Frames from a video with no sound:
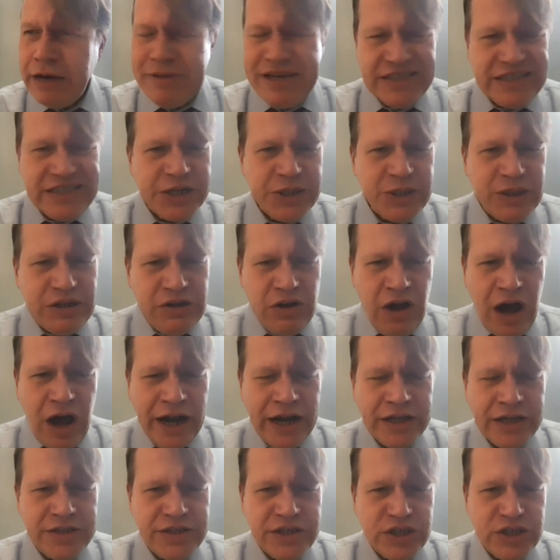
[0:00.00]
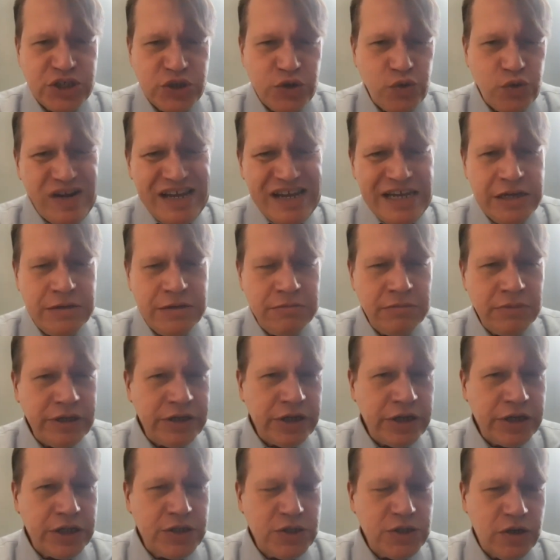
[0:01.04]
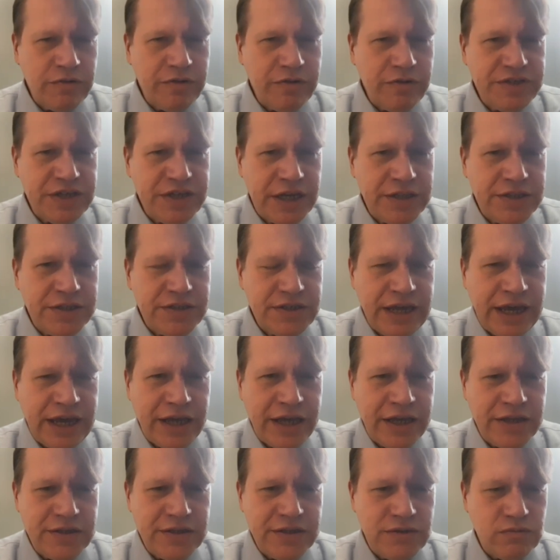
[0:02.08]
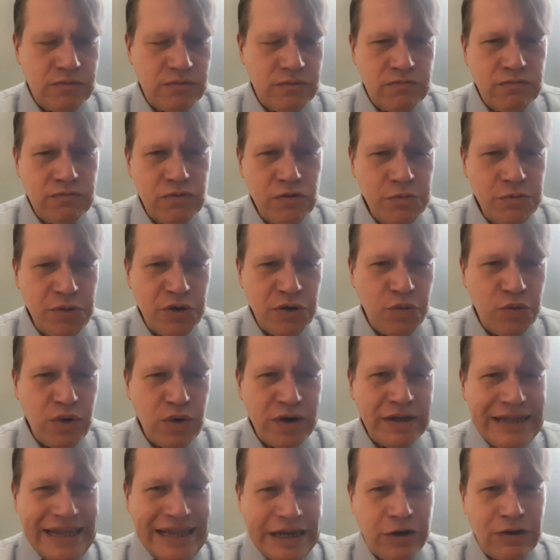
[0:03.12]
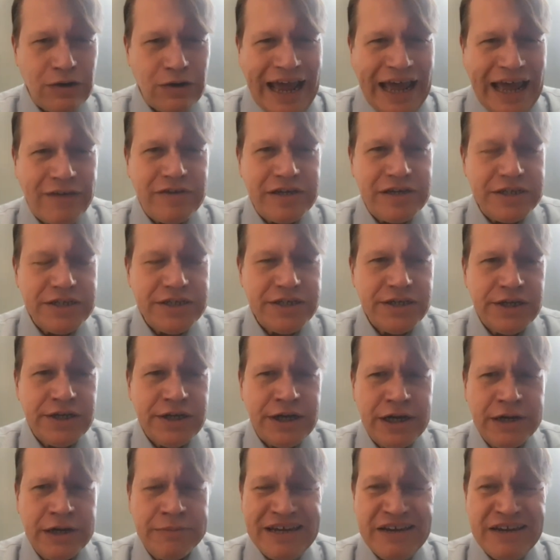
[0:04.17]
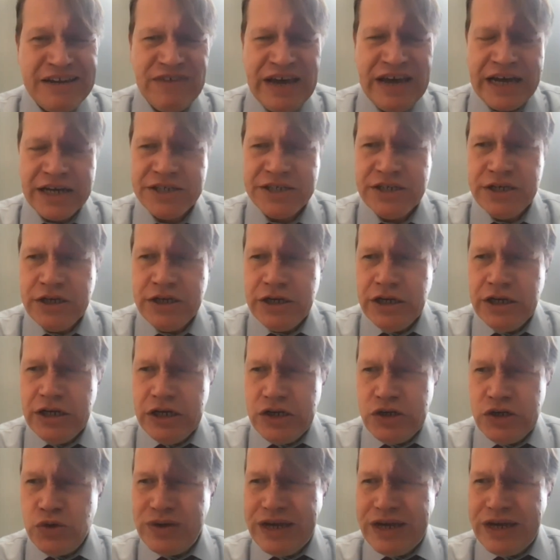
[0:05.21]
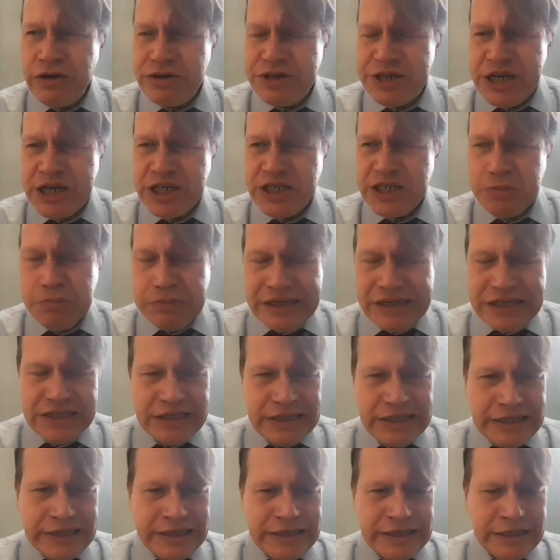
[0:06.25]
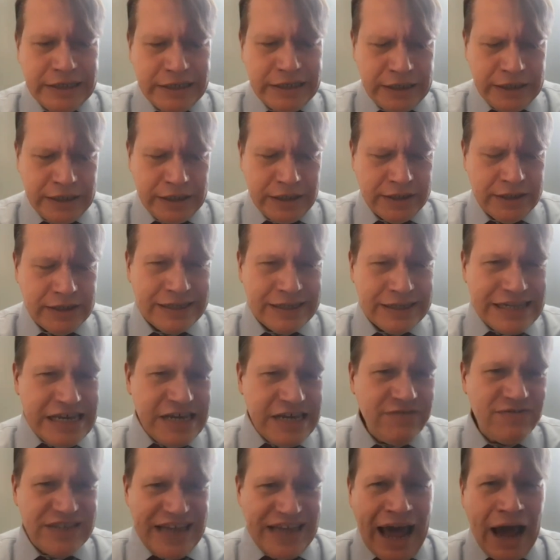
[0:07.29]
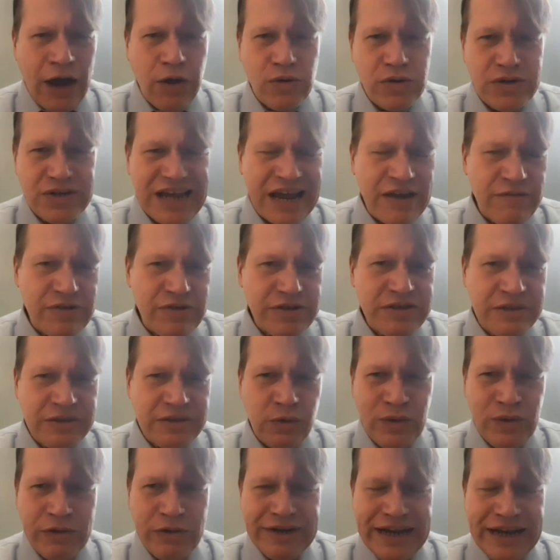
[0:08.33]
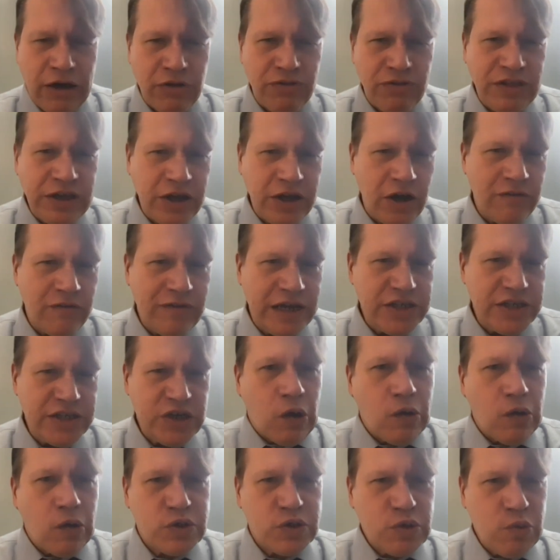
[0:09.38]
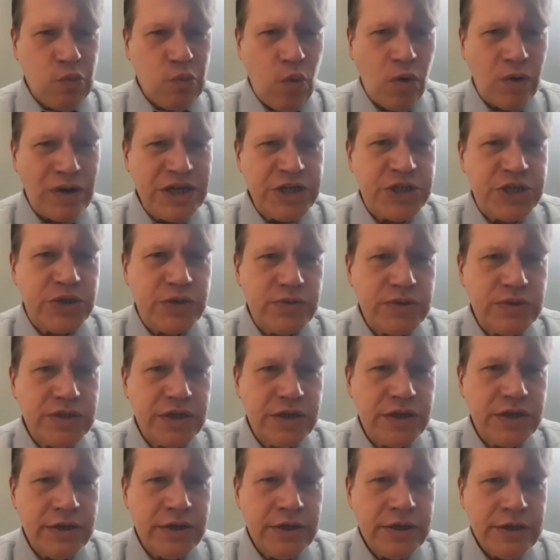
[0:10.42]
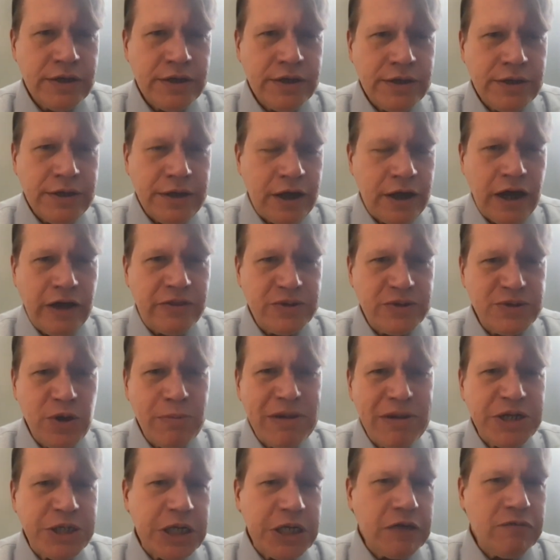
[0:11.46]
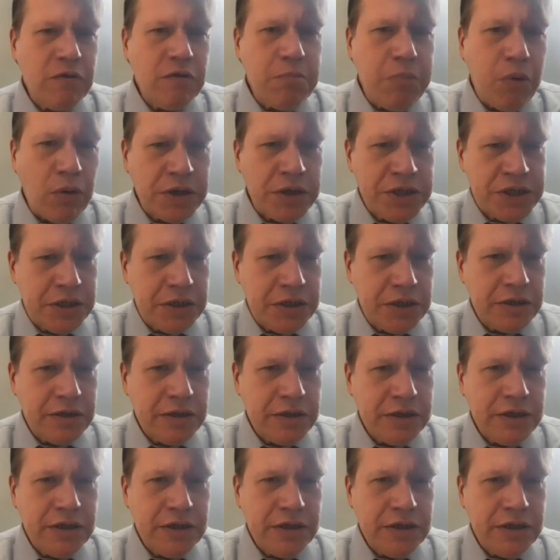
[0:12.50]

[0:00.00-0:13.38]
is actually not as extreme in a conservative sense as rumor would later have it. In fact, Newt Gingrich explicitly leaves out everything that we would now think of as culture war issues. There's no mention of abortion